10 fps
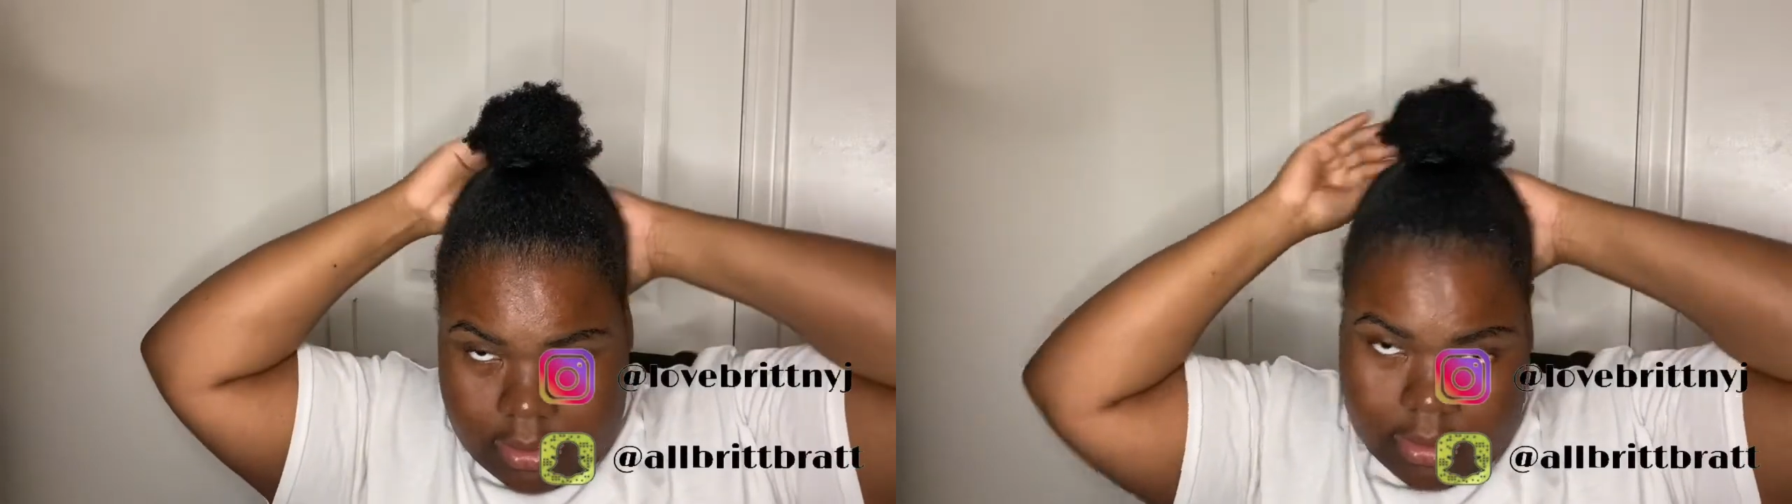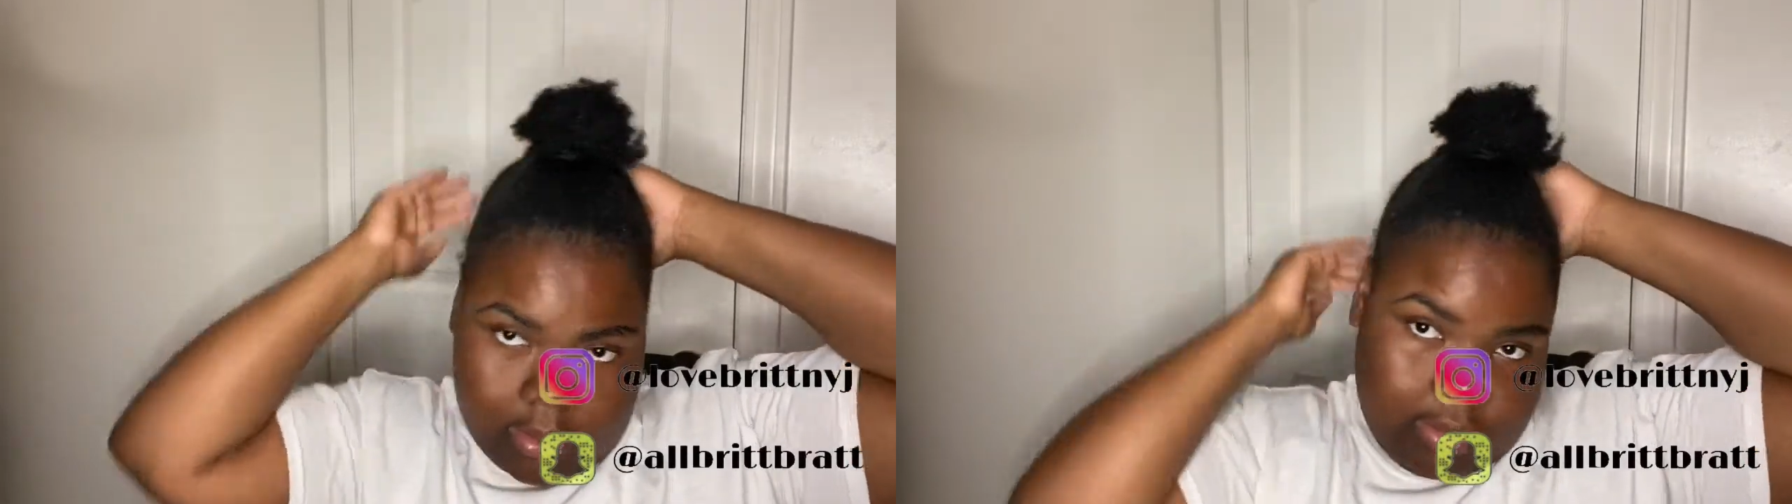
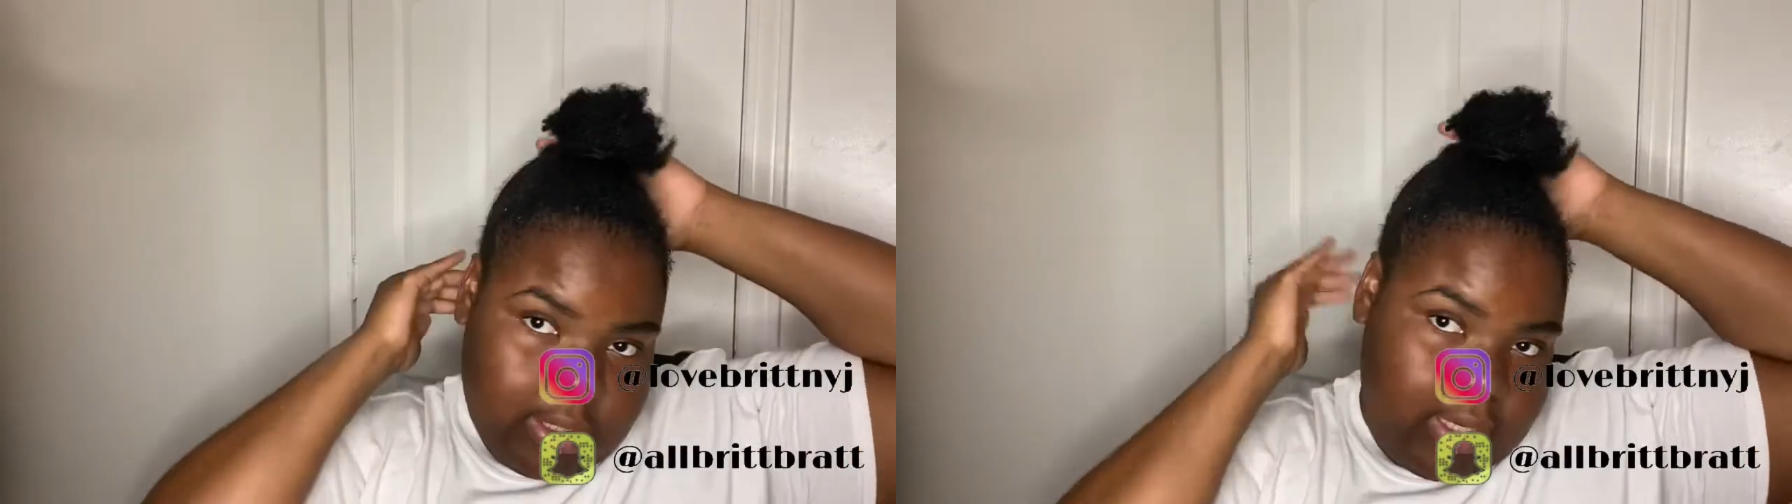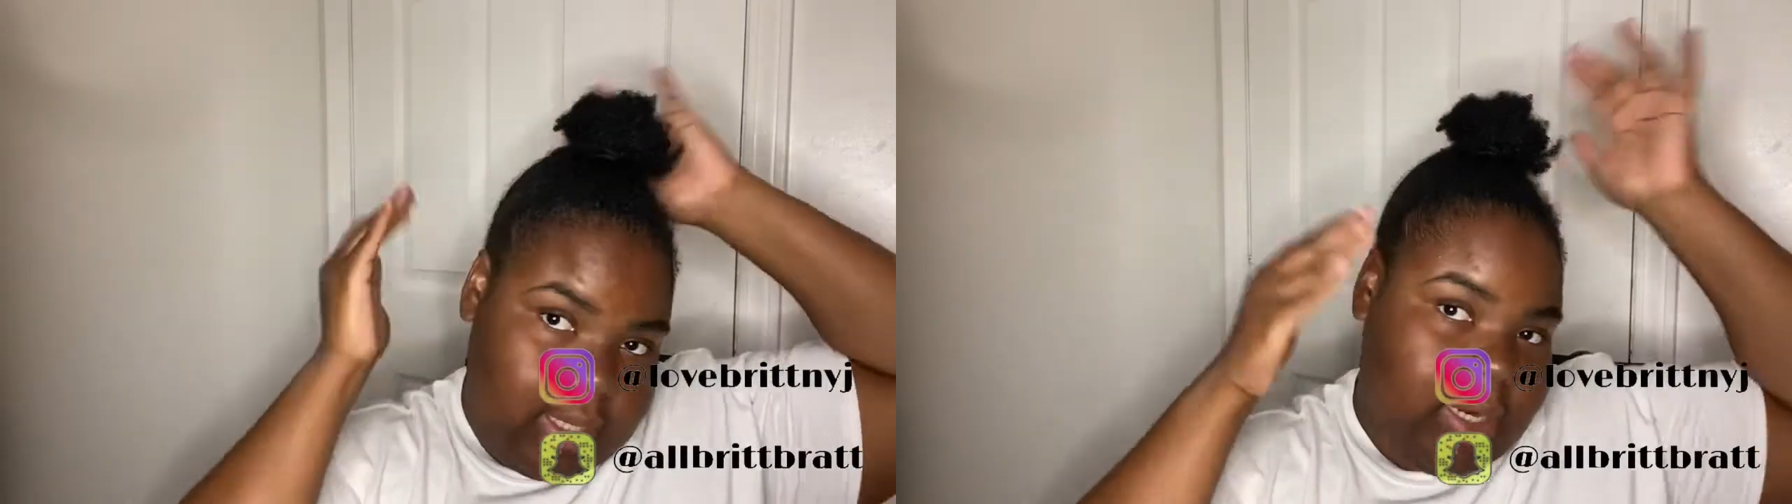I'm
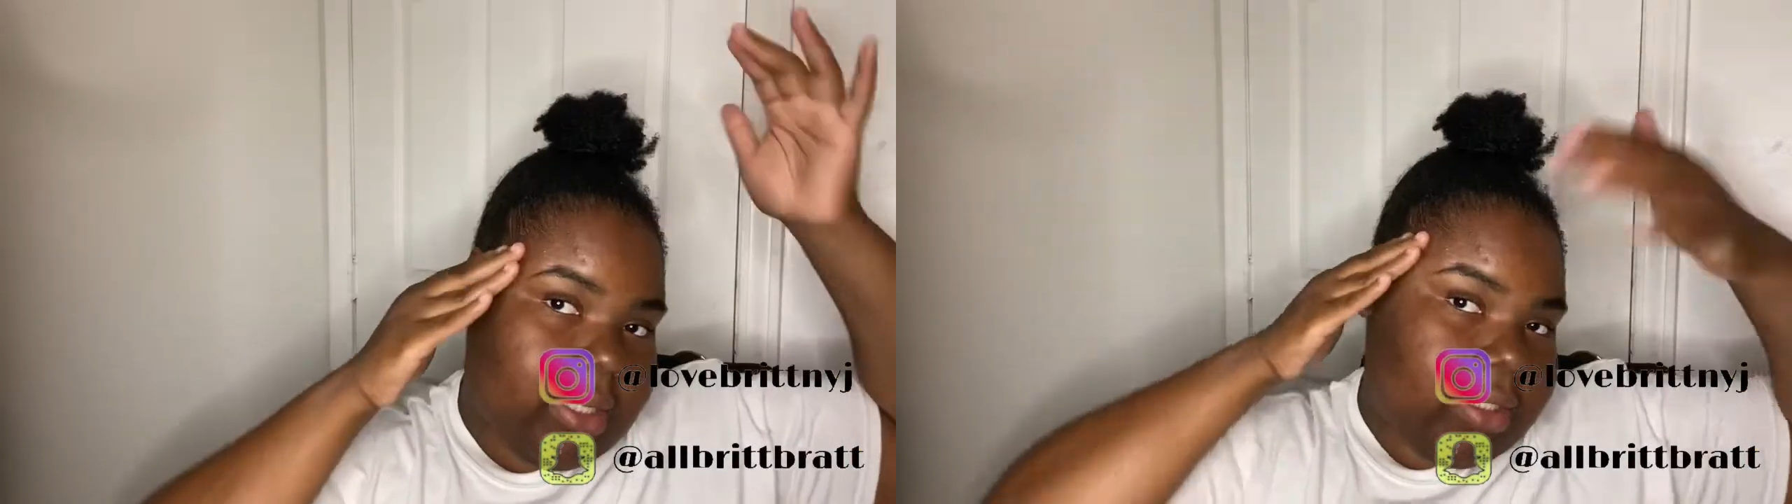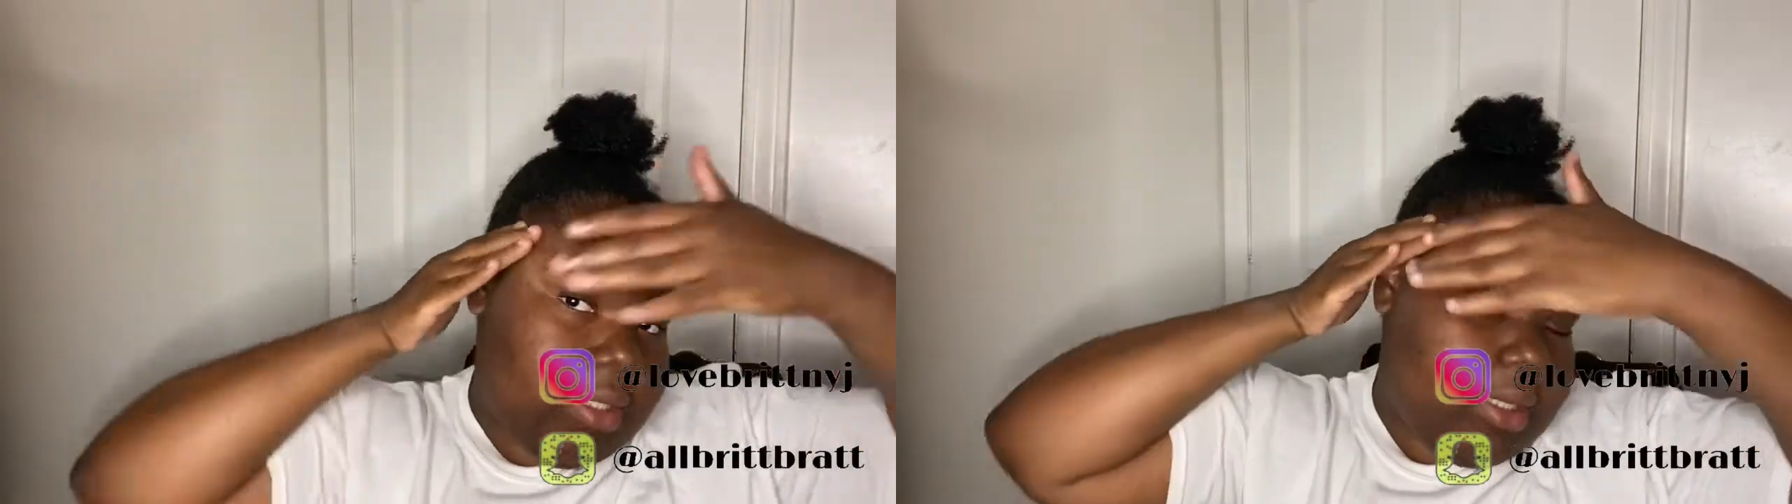trying to get
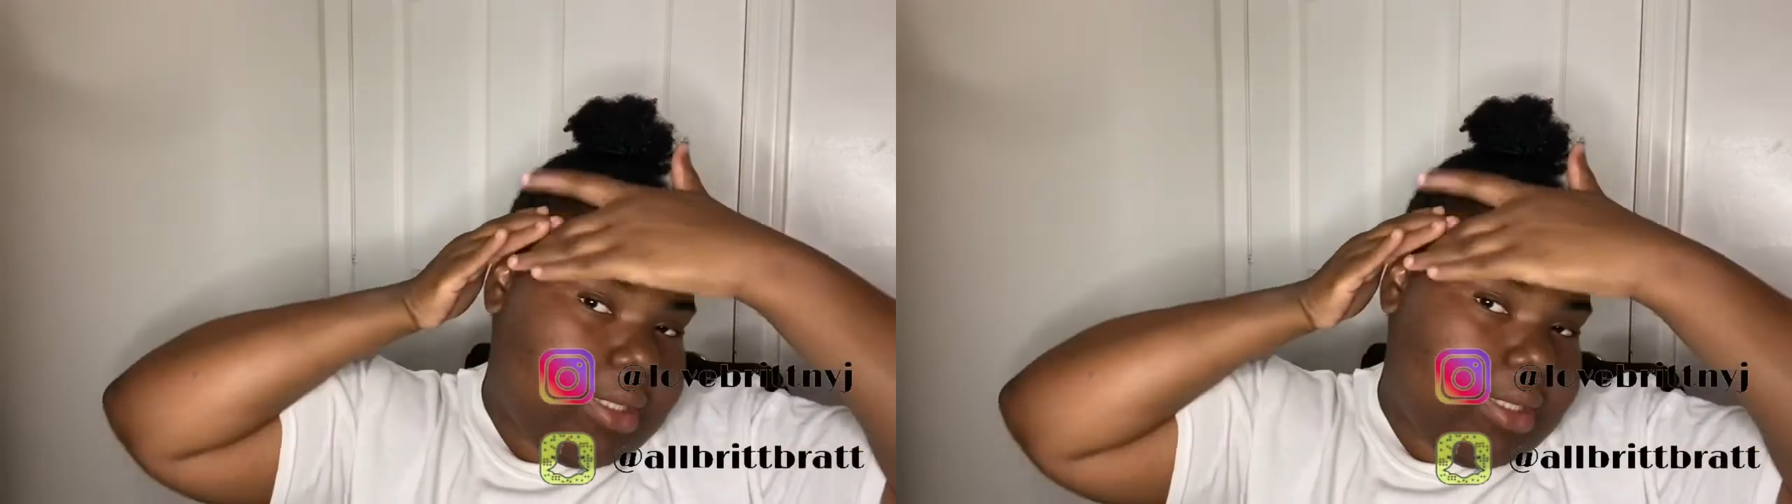as slick